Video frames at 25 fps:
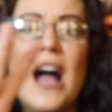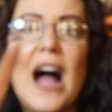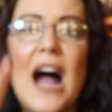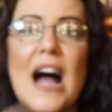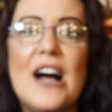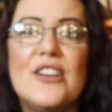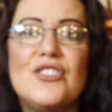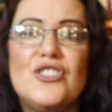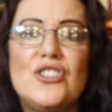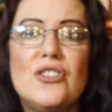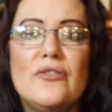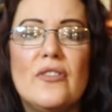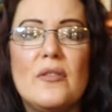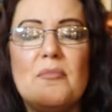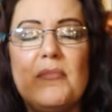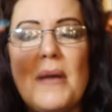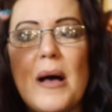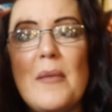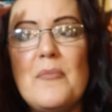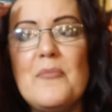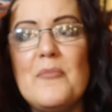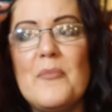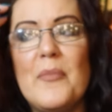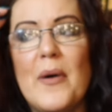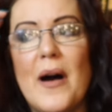As you
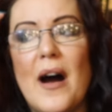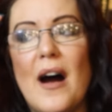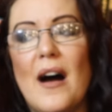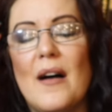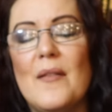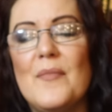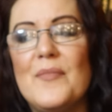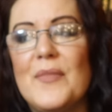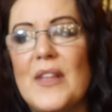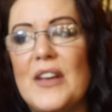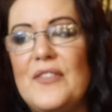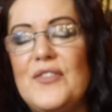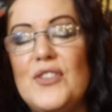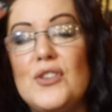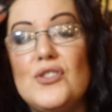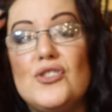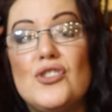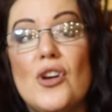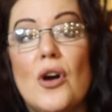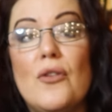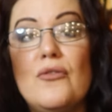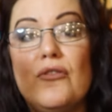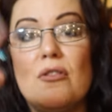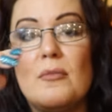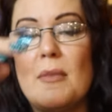remember, if you
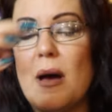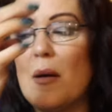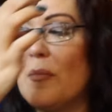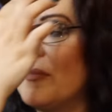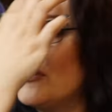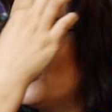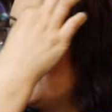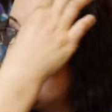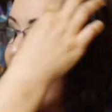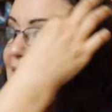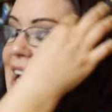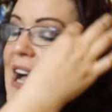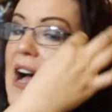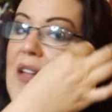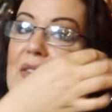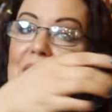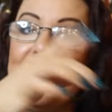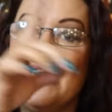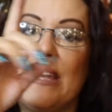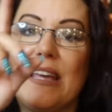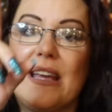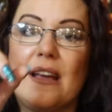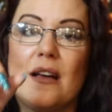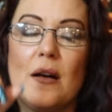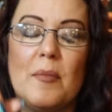don't remember, check out the
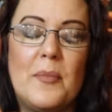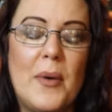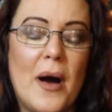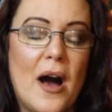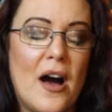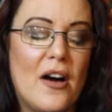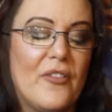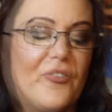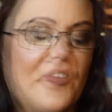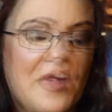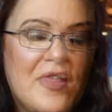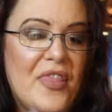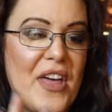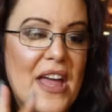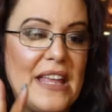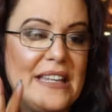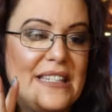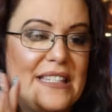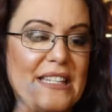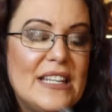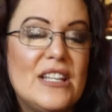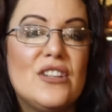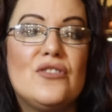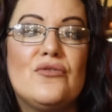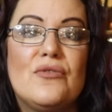link above. They
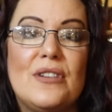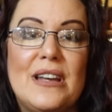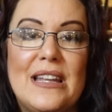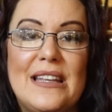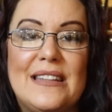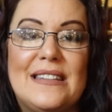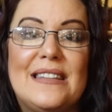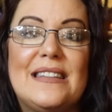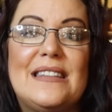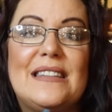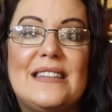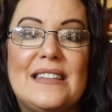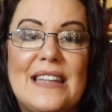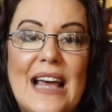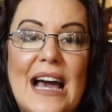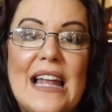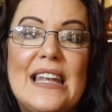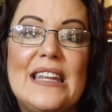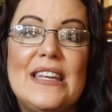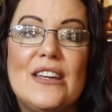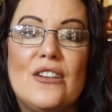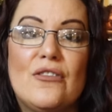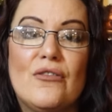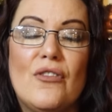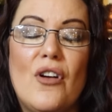did release a
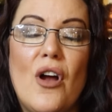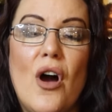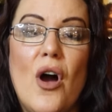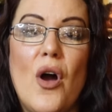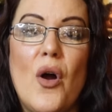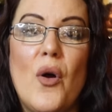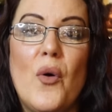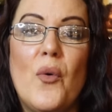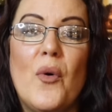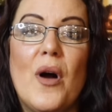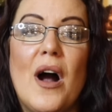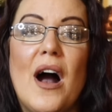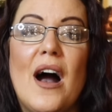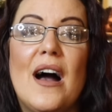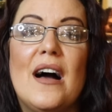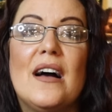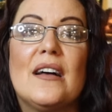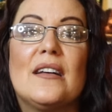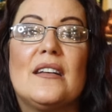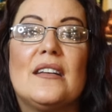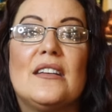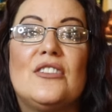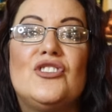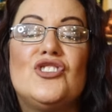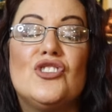Skelly Grow
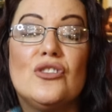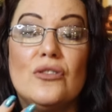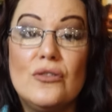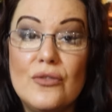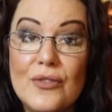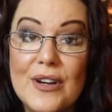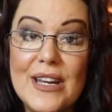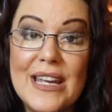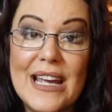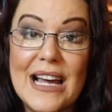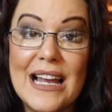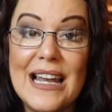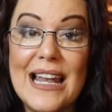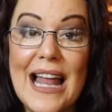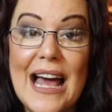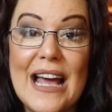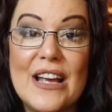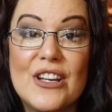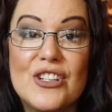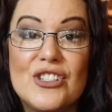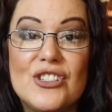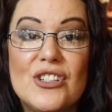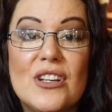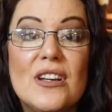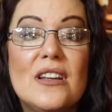jewellery
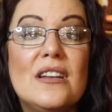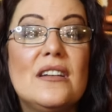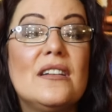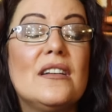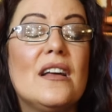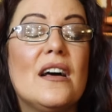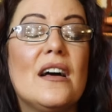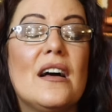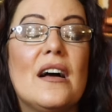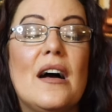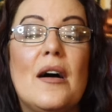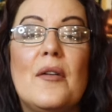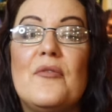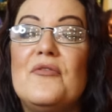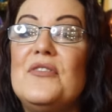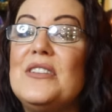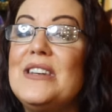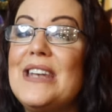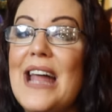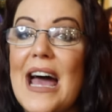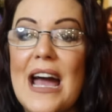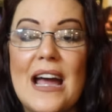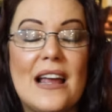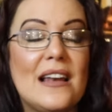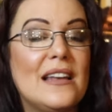collection of
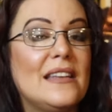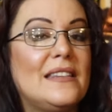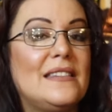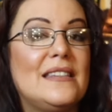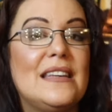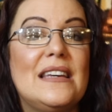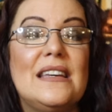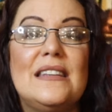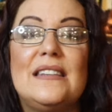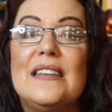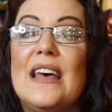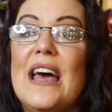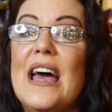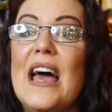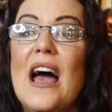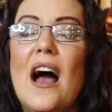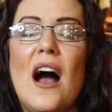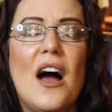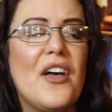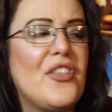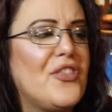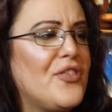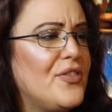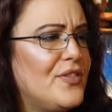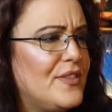necklaces.
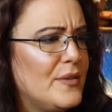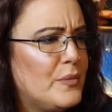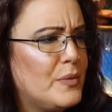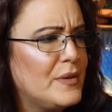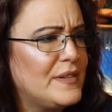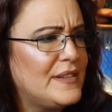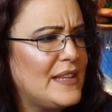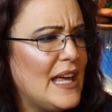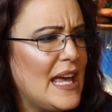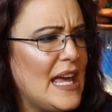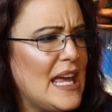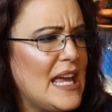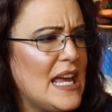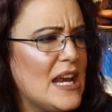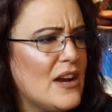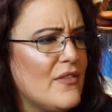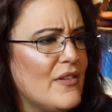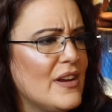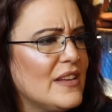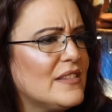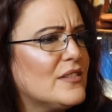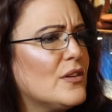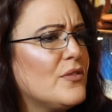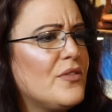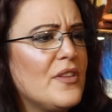Was there
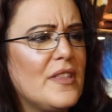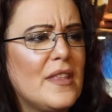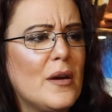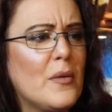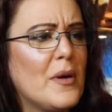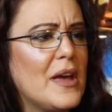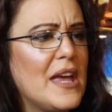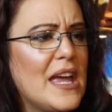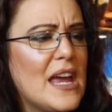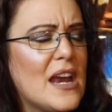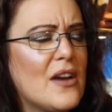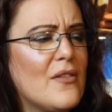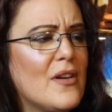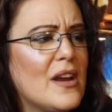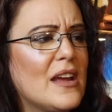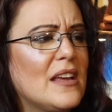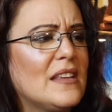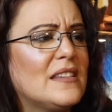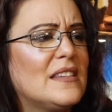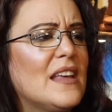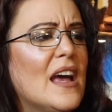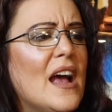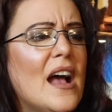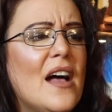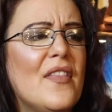earrings? I don't think there were
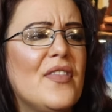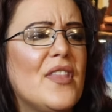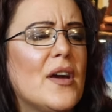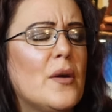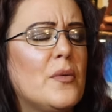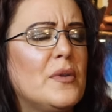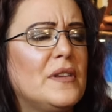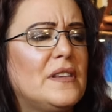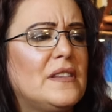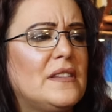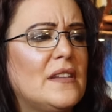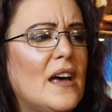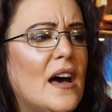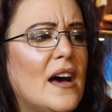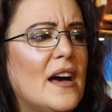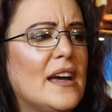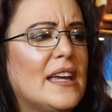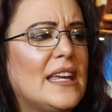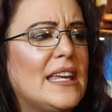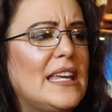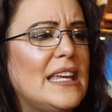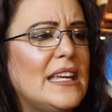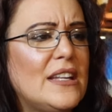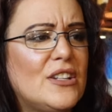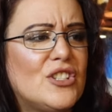earrings. There was
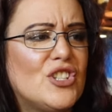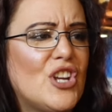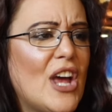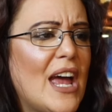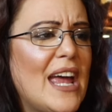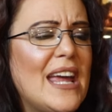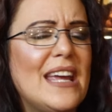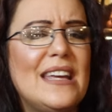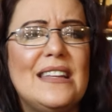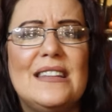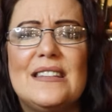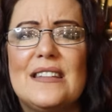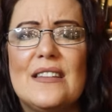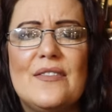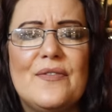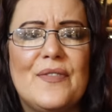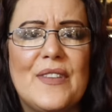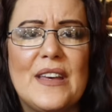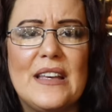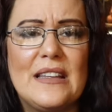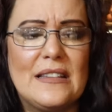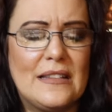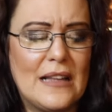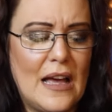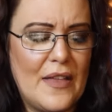keychains and
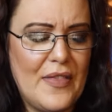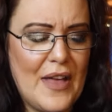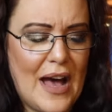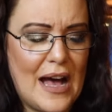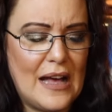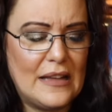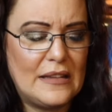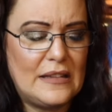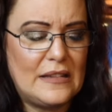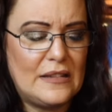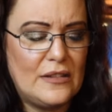things like that.